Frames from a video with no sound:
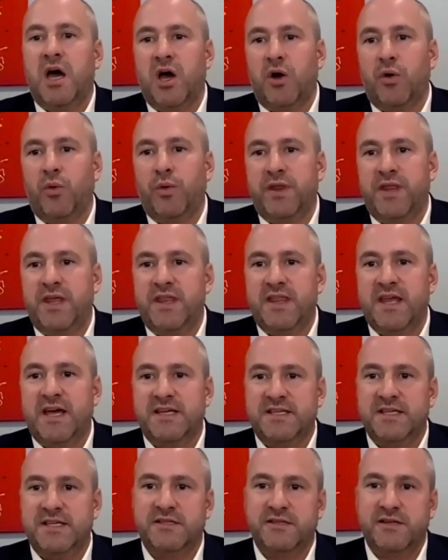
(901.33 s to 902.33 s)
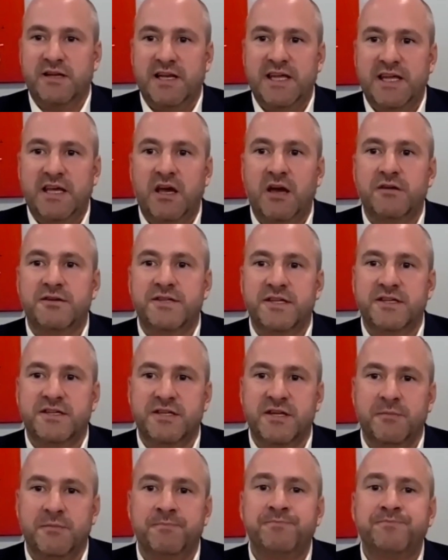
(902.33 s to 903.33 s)
within that digital
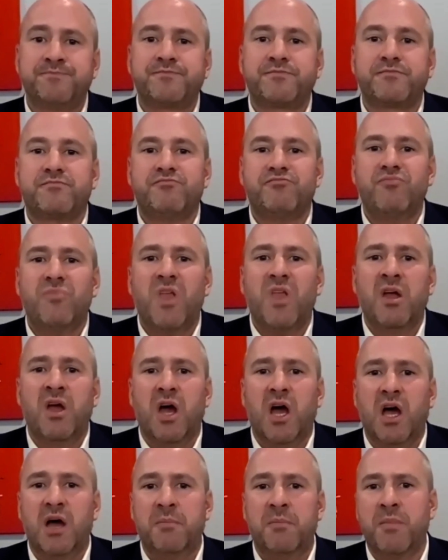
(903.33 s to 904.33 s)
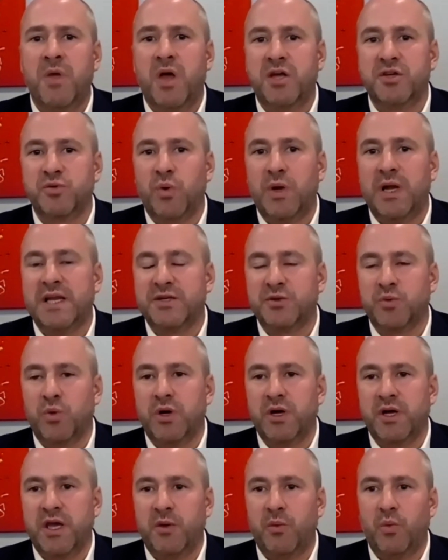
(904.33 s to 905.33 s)
ecosystem, as well as
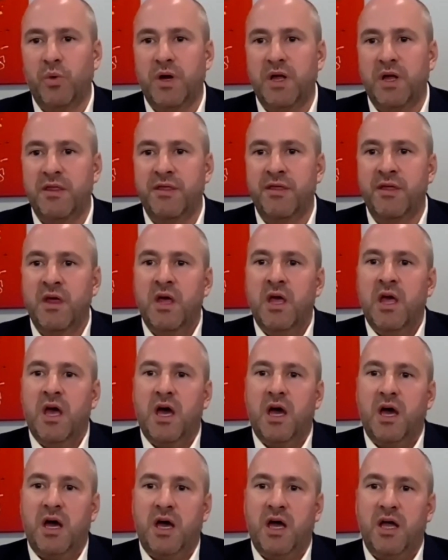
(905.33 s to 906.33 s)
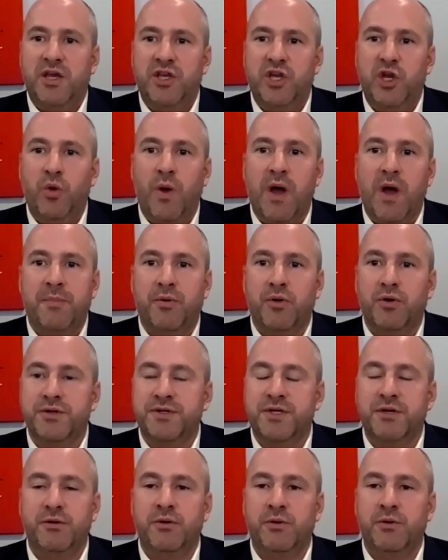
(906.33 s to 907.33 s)
working with new airports
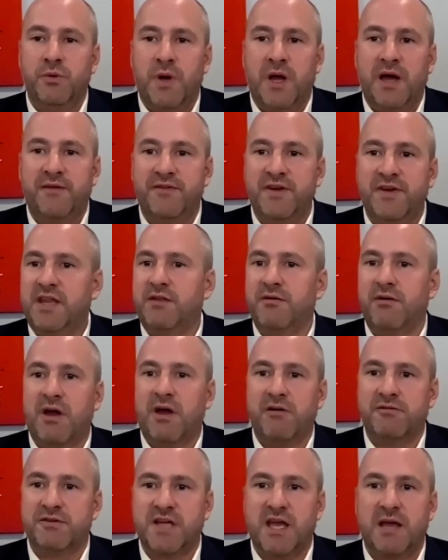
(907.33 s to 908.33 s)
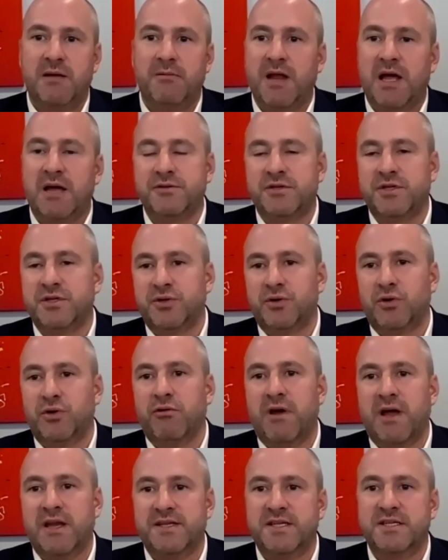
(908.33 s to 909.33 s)
who have neither our escape lounges or
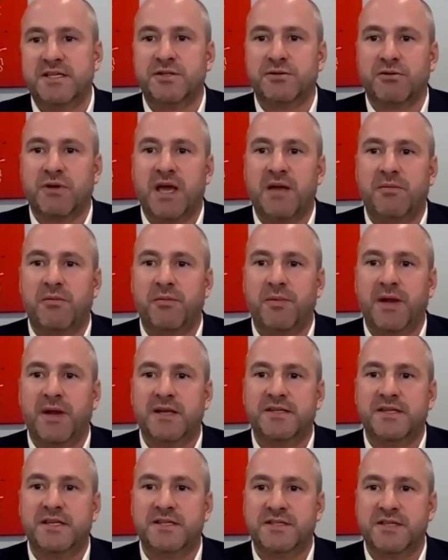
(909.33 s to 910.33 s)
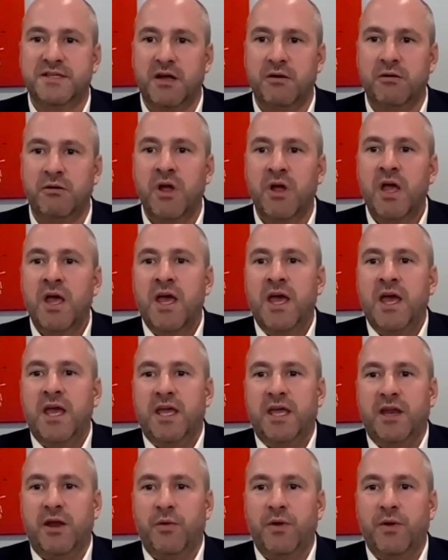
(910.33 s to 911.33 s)
our digital capabilities. So,
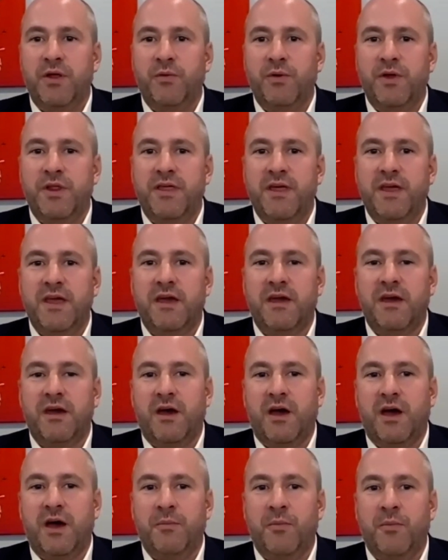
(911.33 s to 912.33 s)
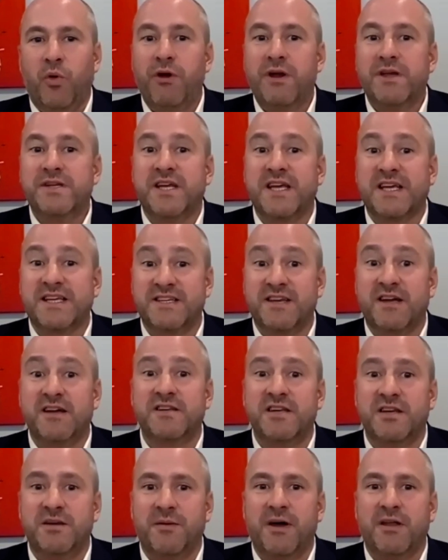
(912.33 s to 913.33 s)
we think we're actually
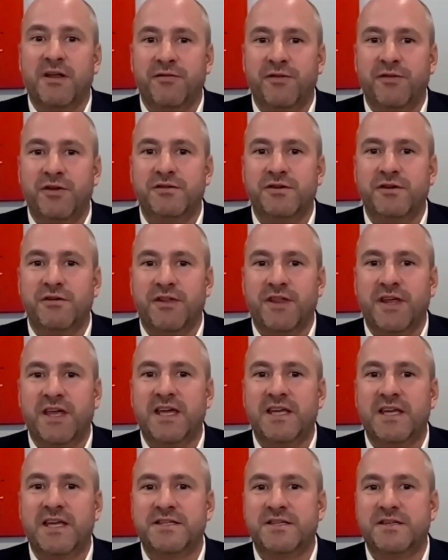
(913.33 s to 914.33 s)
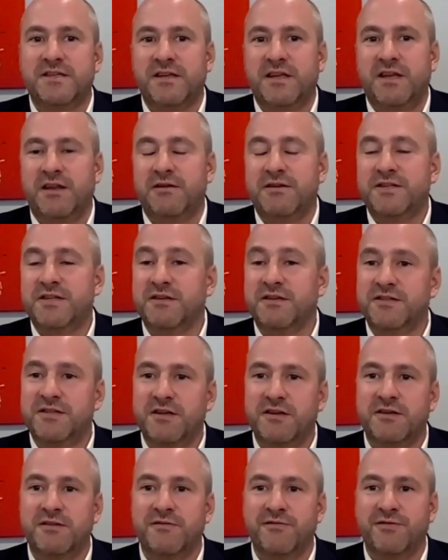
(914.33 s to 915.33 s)
excited about the future. I think it's
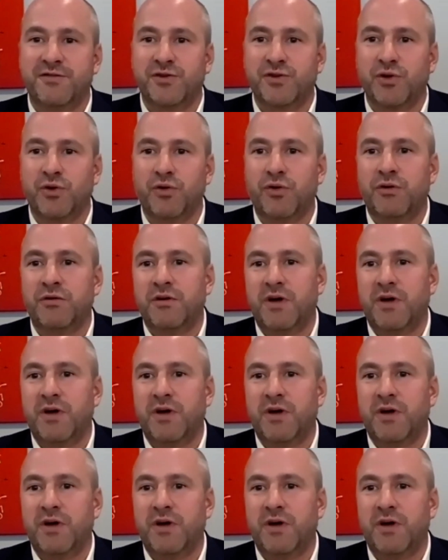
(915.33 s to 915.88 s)
uncertain for sure.